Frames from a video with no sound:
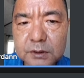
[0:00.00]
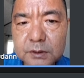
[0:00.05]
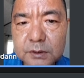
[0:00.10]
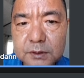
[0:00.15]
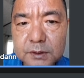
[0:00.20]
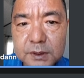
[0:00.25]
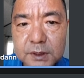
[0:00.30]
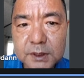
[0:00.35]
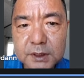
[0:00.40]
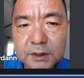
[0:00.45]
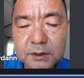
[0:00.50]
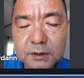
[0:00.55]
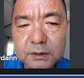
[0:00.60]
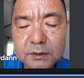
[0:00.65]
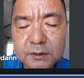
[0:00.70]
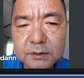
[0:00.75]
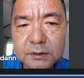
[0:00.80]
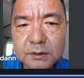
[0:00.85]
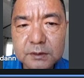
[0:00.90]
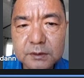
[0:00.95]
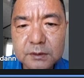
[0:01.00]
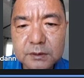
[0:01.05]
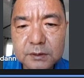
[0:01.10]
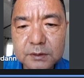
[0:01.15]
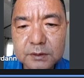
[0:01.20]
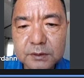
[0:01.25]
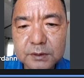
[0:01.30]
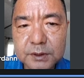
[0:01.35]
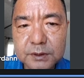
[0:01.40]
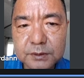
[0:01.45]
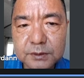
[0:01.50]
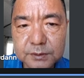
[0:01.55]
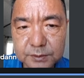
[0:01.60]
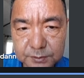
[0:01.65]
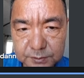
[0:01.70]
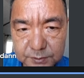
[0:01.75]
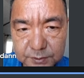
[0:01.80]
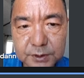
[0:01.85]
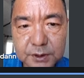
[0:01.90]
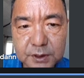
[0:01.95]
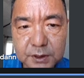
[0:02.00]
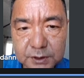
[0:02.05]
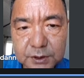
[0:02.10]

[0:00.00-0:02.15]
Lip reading: Oh, that's Korean. Oh, okay. Yeah.